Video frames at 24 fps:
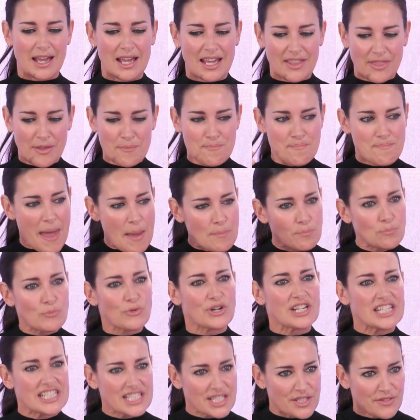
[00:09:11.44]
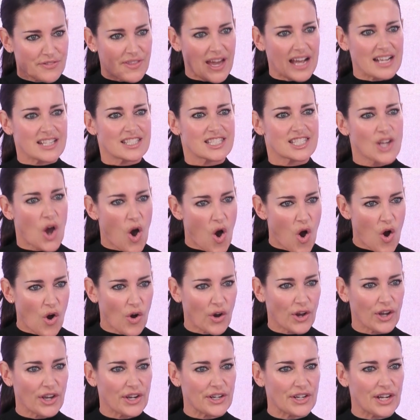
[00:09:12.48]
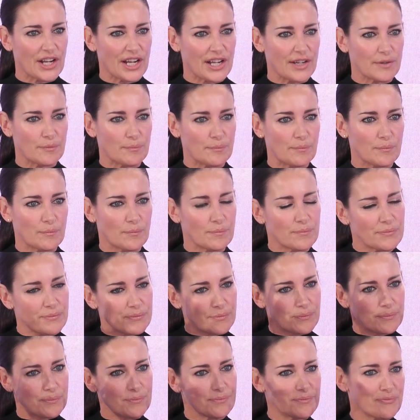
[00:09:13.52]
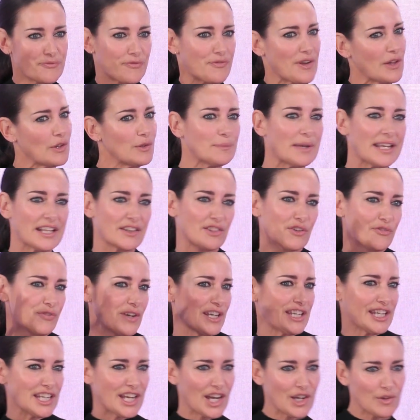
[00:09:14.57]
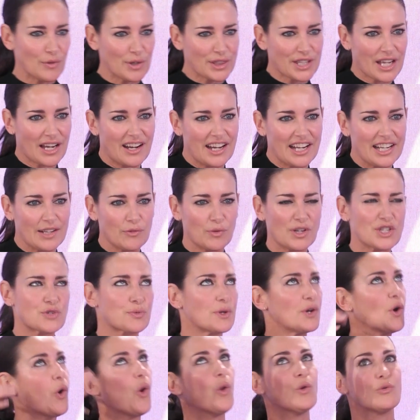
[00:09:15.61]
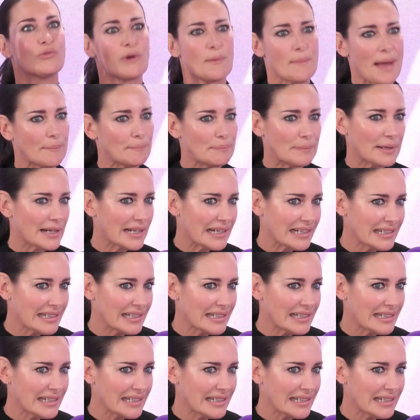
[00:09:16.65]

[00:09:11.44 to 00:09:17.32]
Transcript: The memories of that song and filming the video with Kylie, which we all remember.